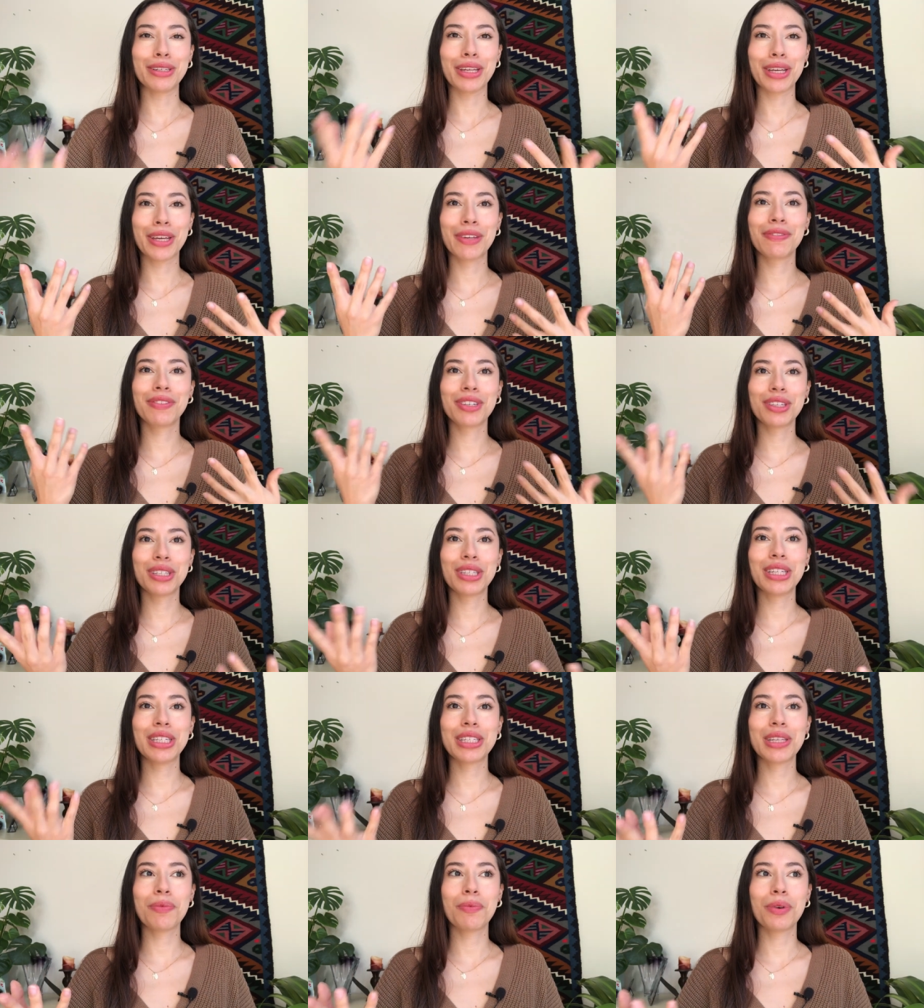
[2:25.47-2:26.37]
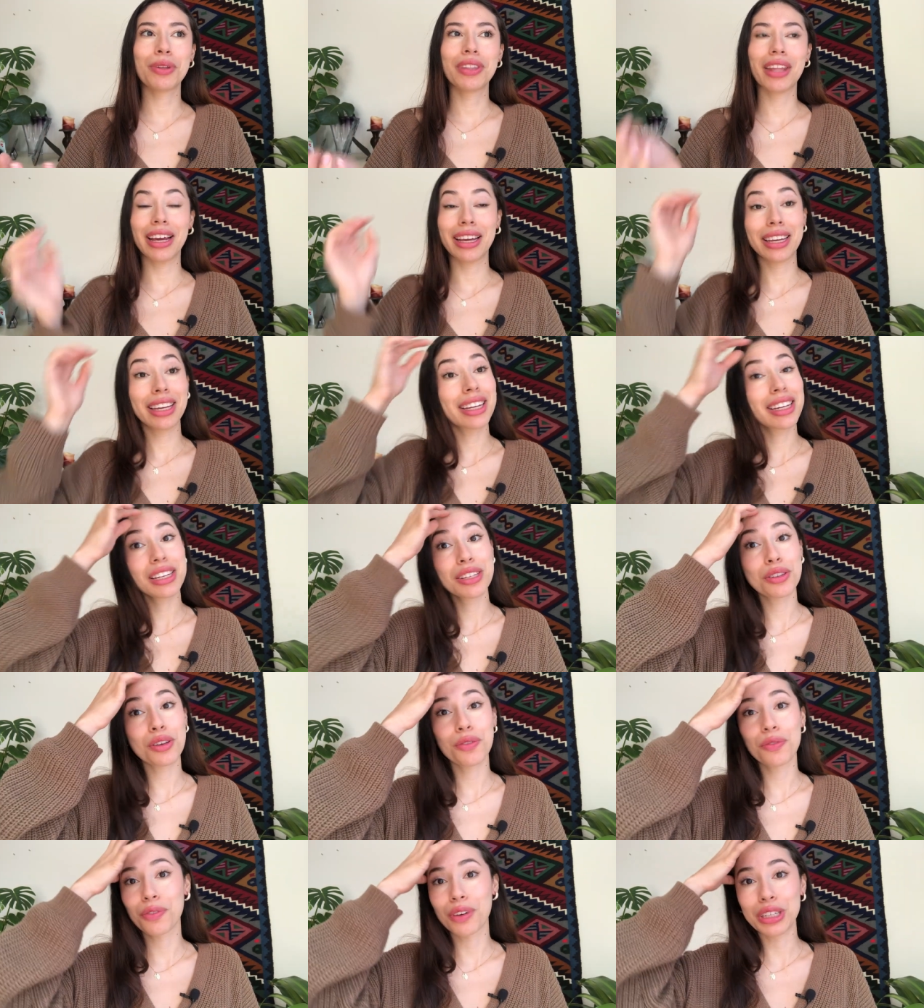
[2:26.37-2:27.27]
Like if you see someone like getting
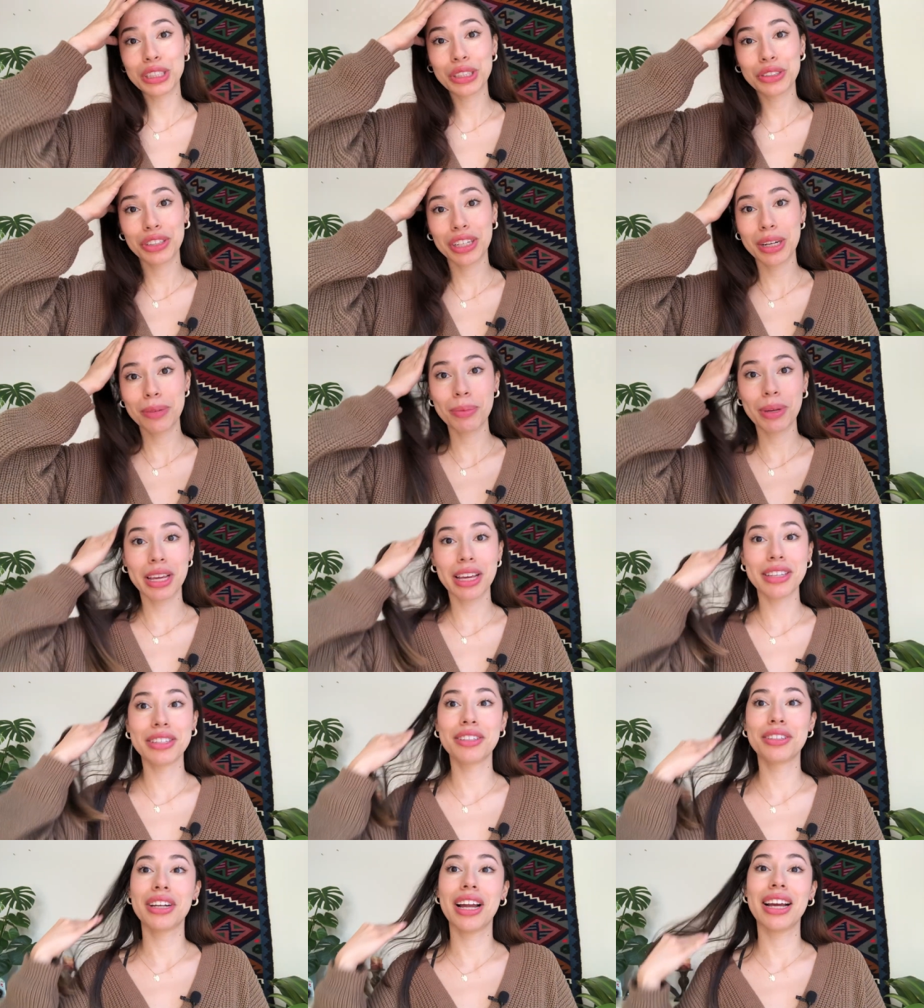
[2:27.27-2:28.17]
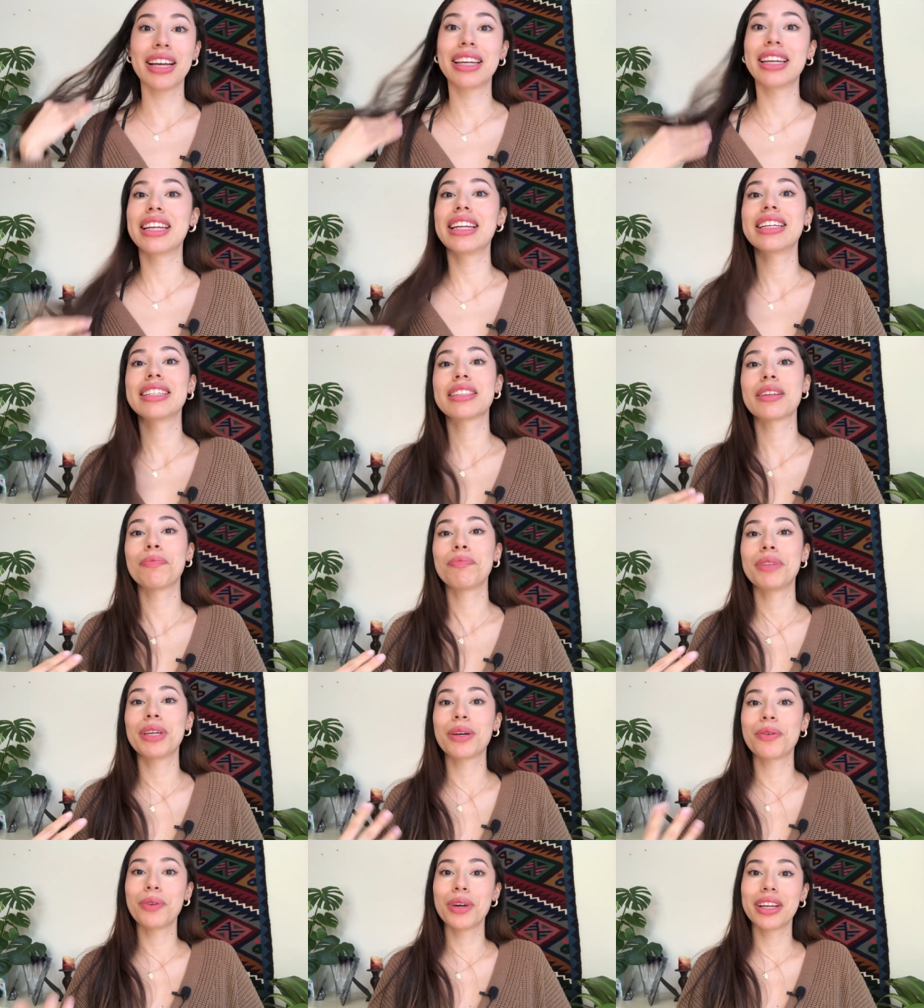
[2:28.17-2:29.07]
so frustrated because they're not getting
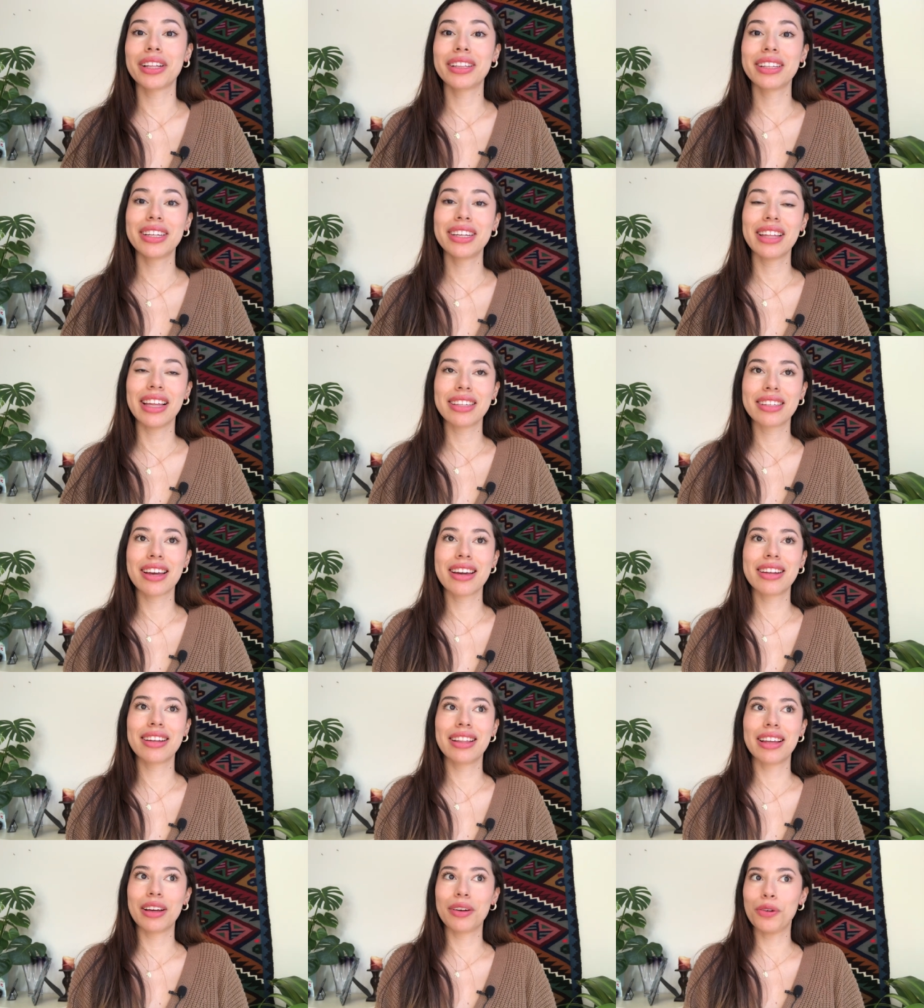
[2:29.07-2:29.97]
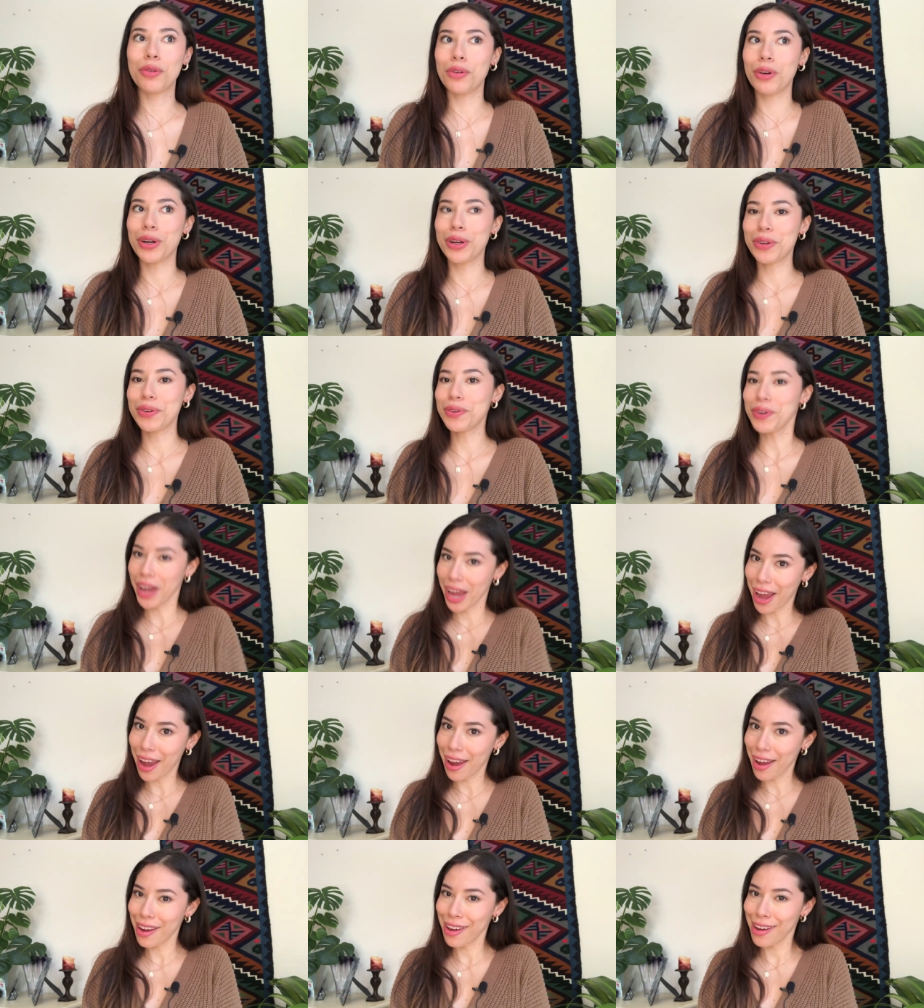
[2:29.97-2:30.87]
something quickly, that's kind of like, oh, are you
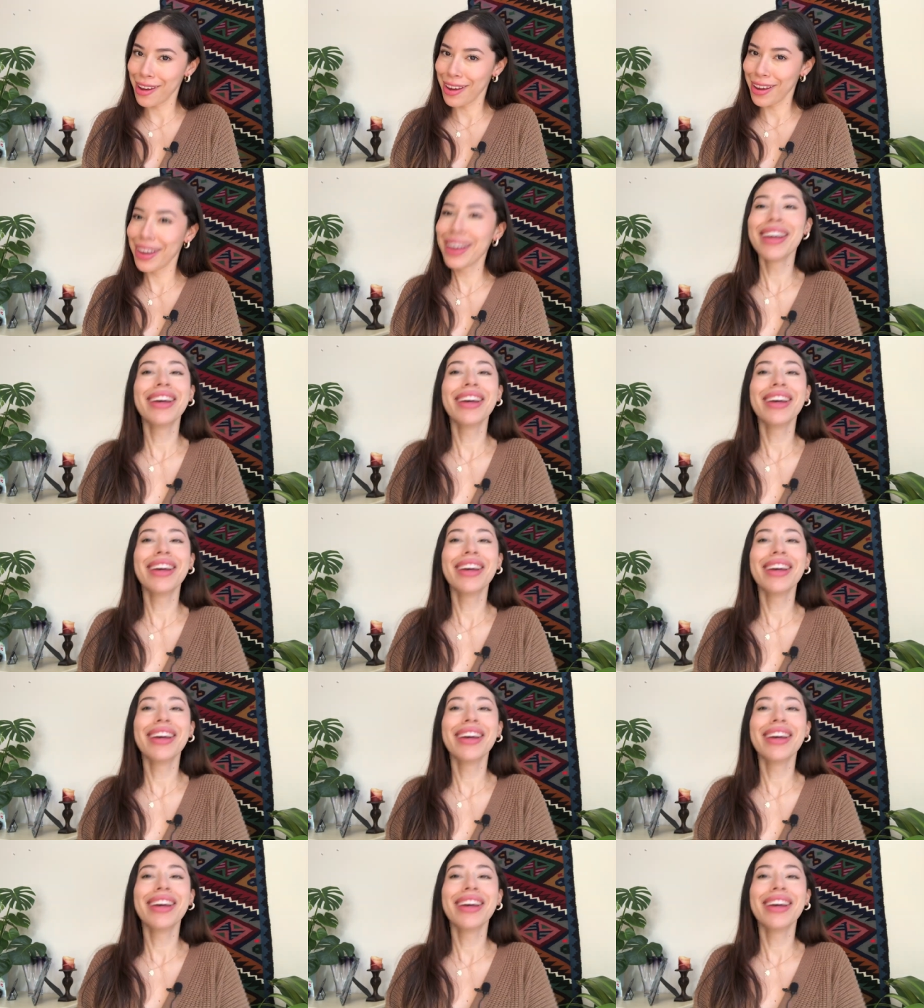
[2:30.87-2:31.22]
okay?